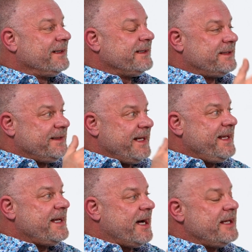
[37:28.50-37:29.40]
Like
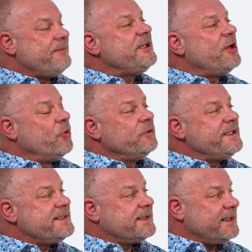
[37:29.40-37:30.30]
today, I am the
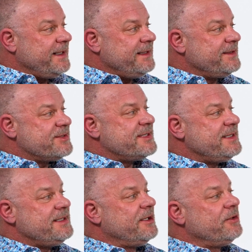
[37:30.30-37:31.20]
only Canadian
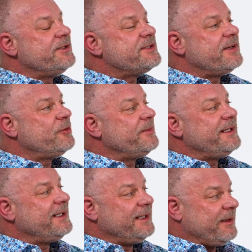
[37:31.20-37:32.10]
CEO that's ever been
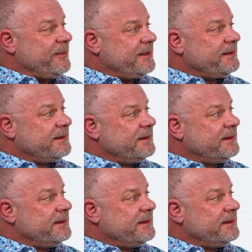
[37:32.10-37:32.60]
to Glanbia.